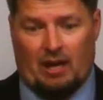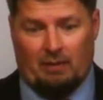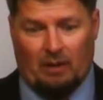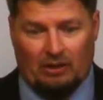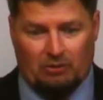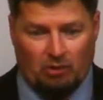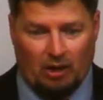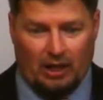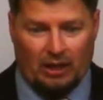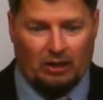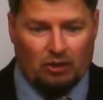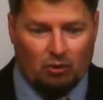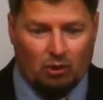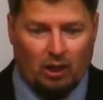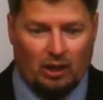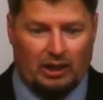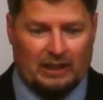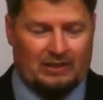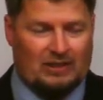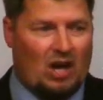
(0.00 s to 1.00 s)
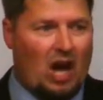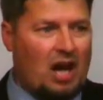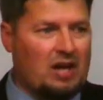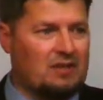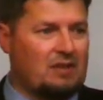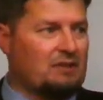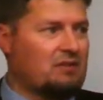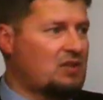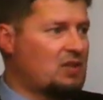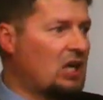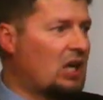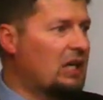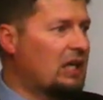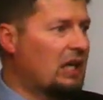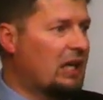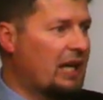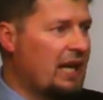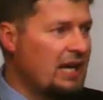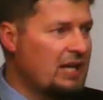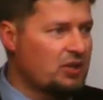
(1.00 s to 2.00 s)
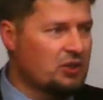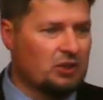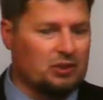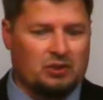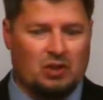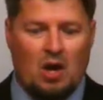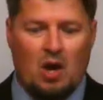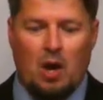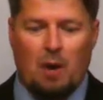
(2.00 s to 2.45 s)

I'm not trying to do an exhaustive study on angels,